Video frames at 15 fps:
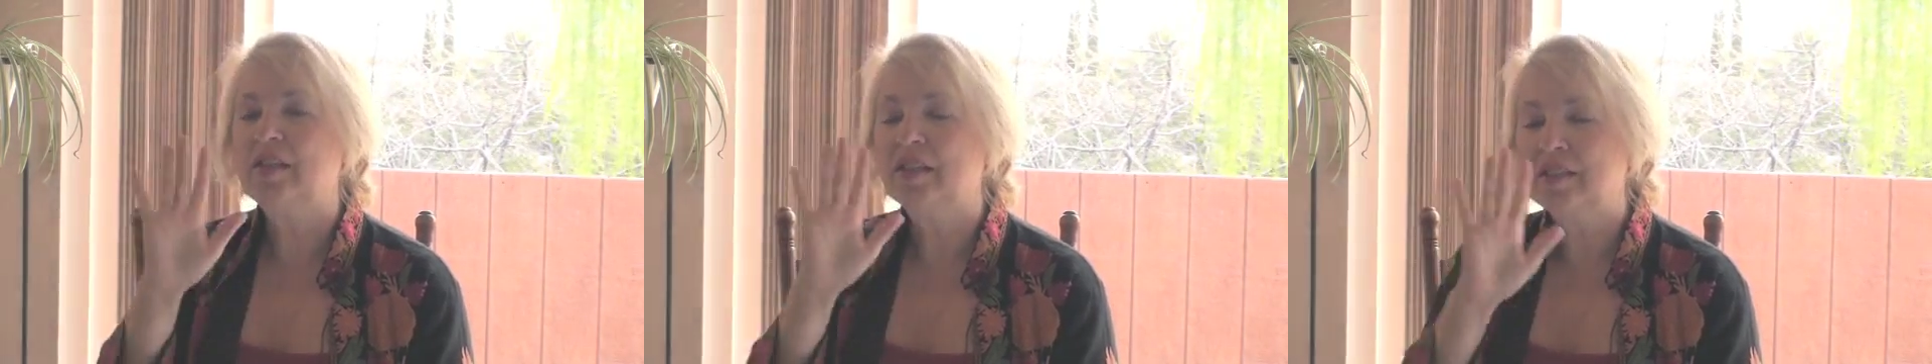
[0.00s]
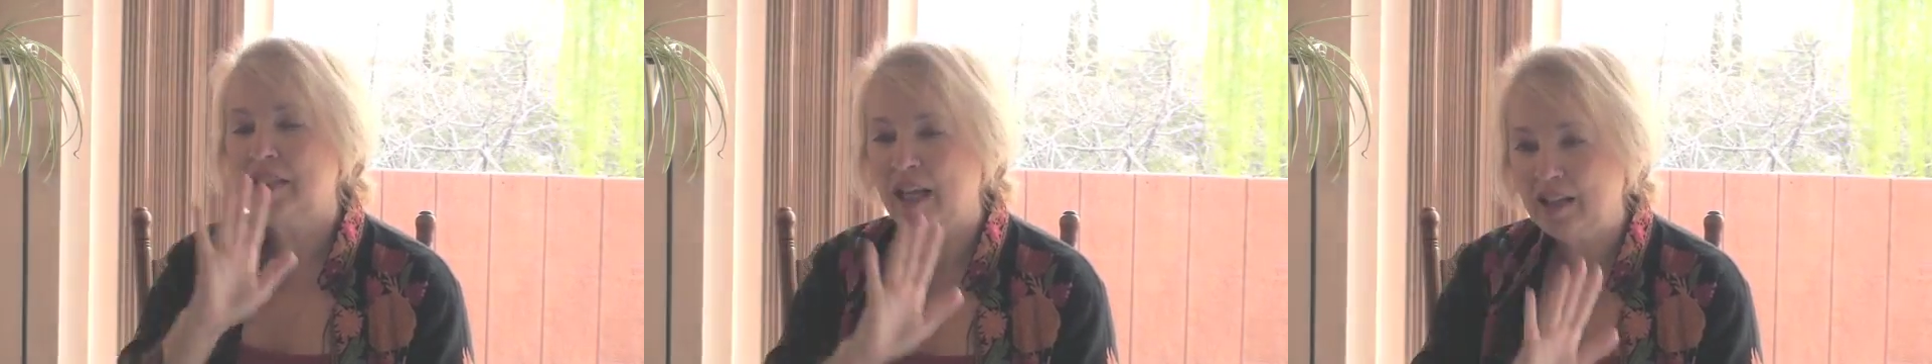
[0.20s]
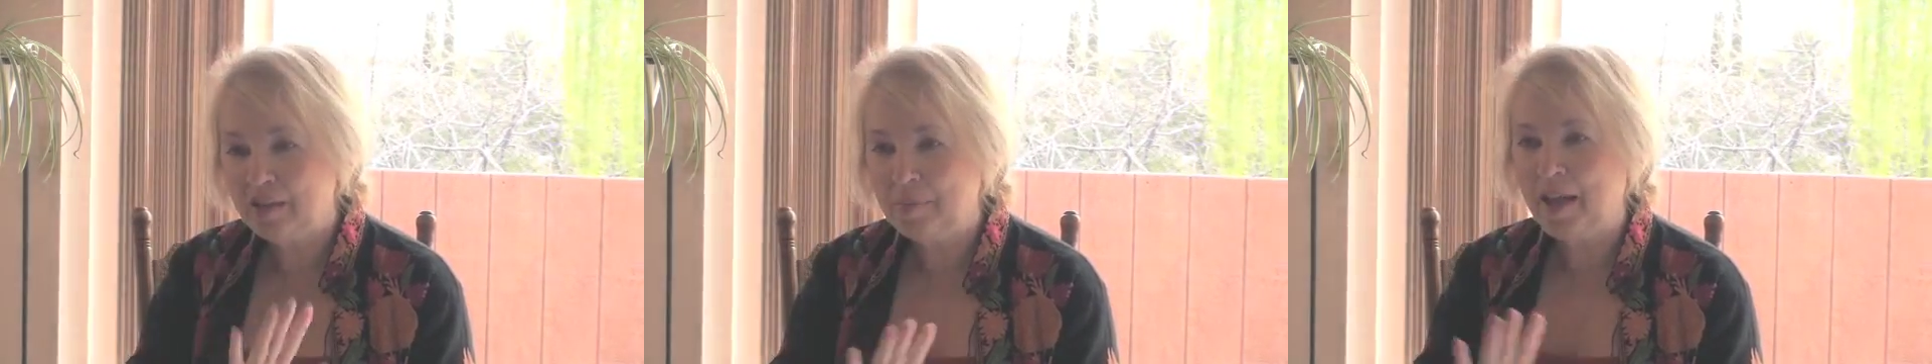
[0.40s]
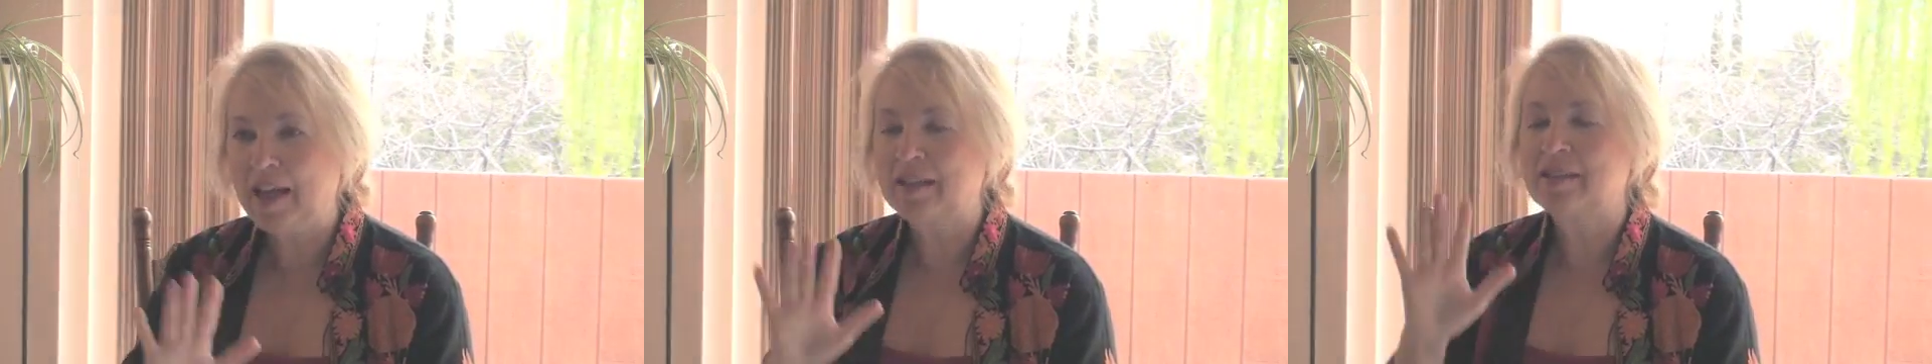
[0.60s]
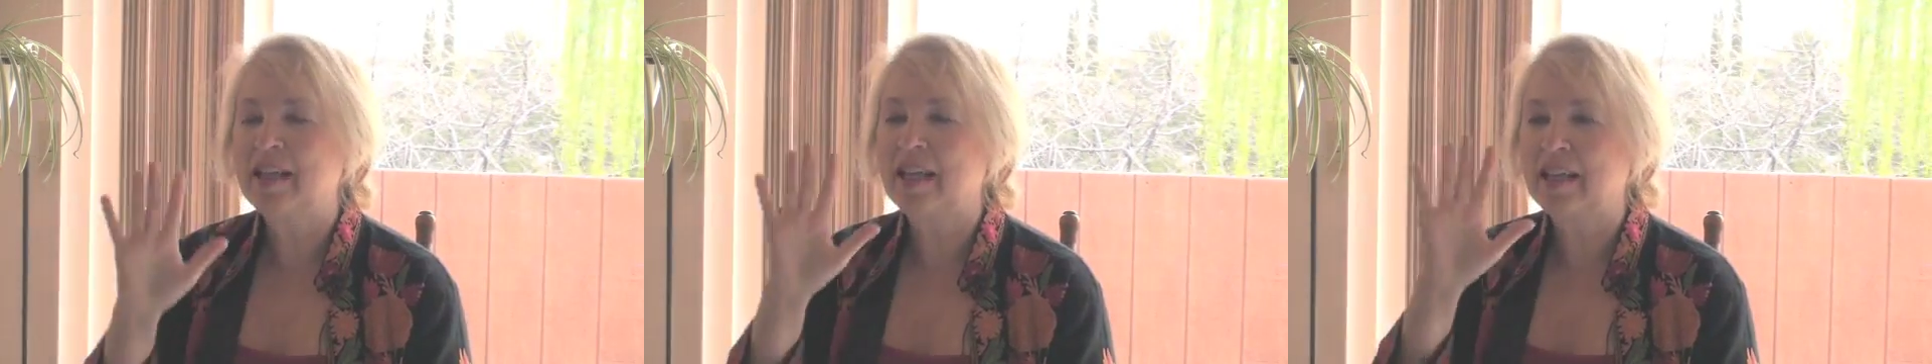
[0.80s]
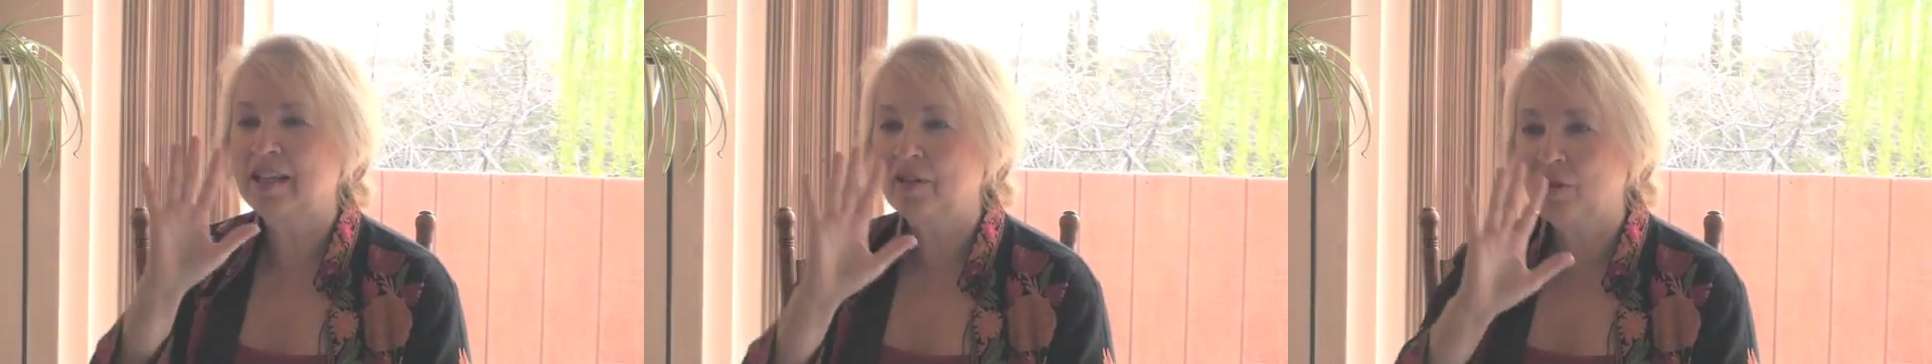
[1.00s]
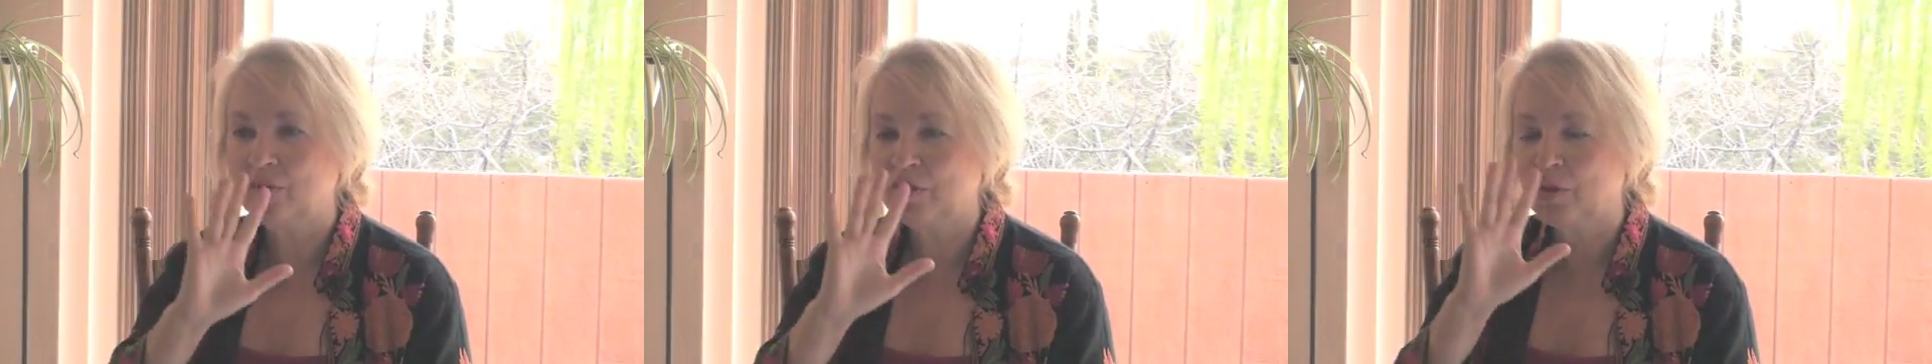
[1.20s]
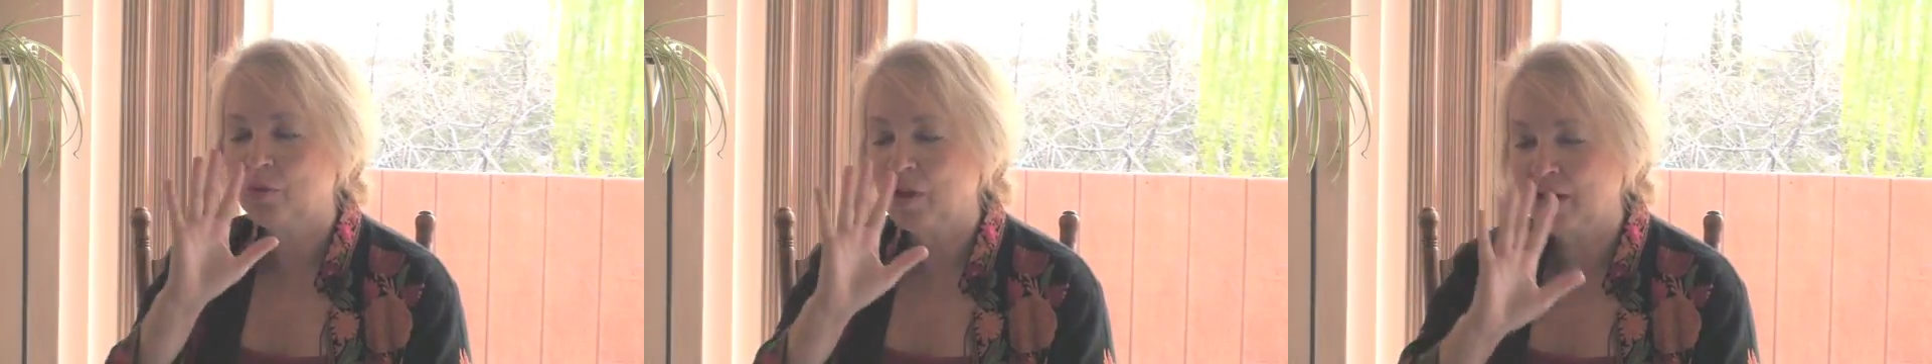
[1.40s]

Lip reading: and the Taliban taking over,